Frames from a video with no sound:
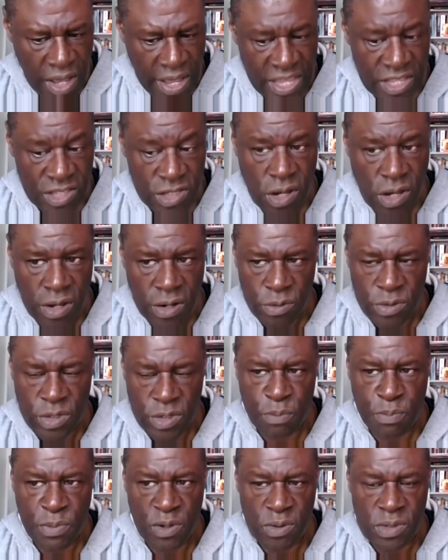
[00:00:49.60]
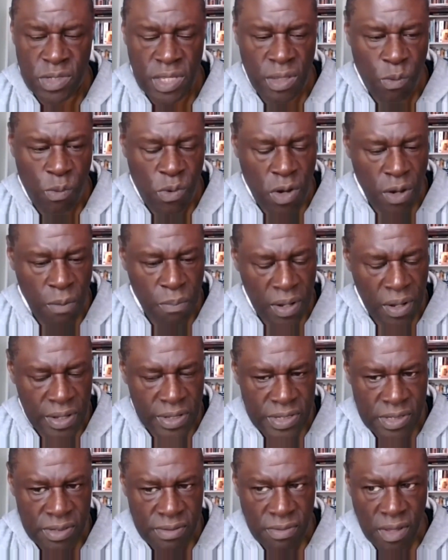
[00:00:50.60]
internal disputes in the
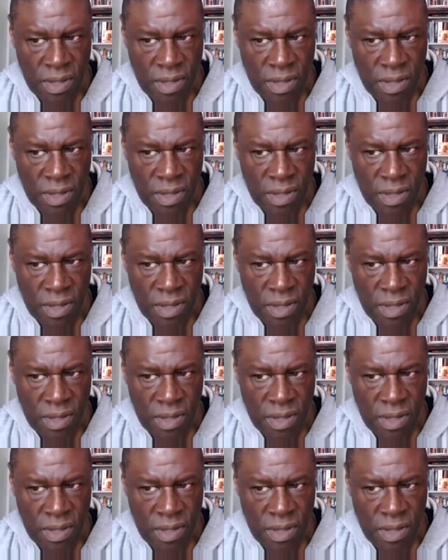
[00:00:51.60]
workplace.